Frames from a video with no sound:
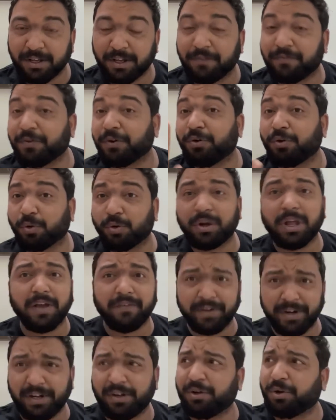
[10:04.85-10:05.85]
if you don't
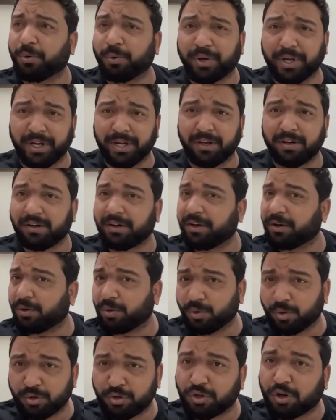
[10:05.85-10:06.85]
have any duty
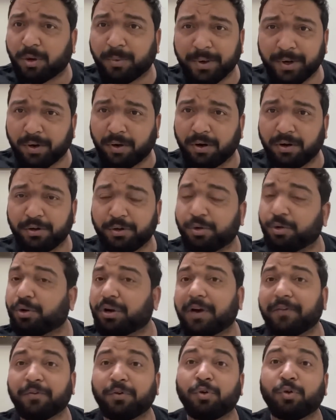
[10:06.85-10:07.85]
no job and all you
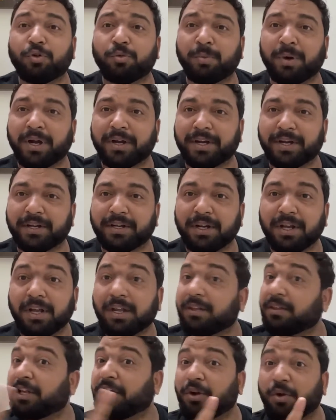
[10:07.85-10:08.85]
don't have to go to market
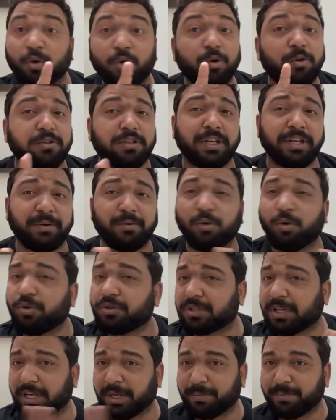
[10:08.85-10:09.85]
then don't sleep
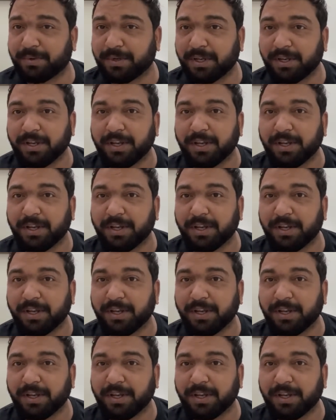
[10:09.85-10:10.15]
don't sleep